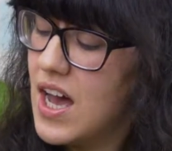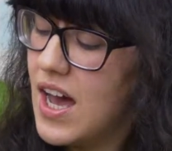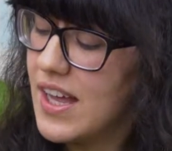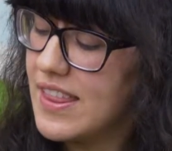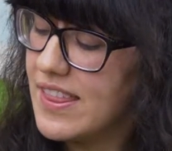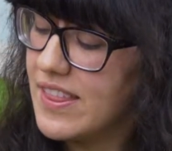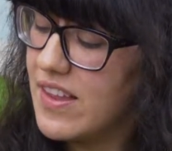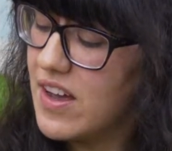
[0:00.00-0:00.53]
I
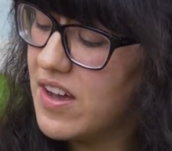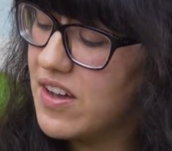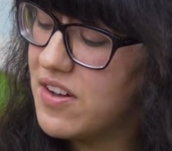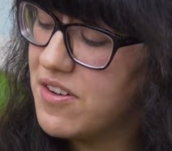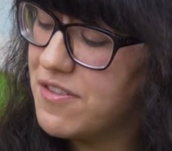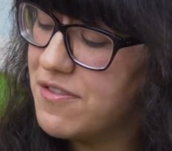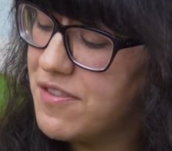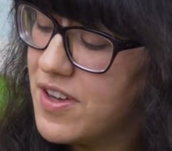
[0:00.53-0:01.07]

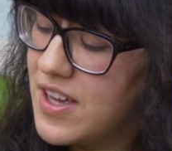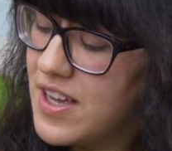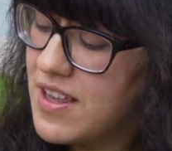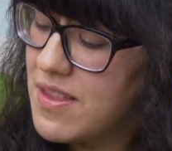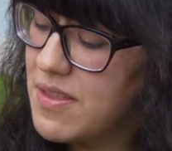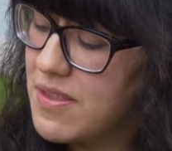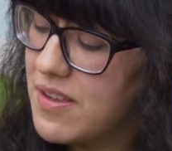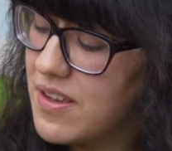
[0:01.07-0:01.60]
love
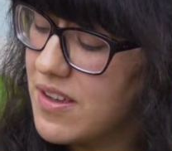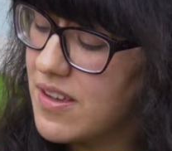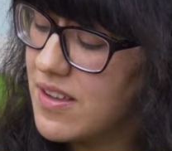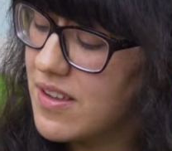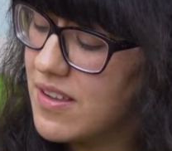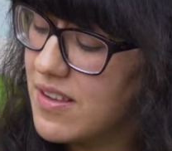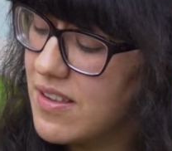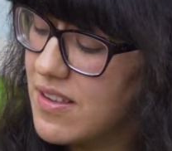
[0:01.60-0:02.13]
the,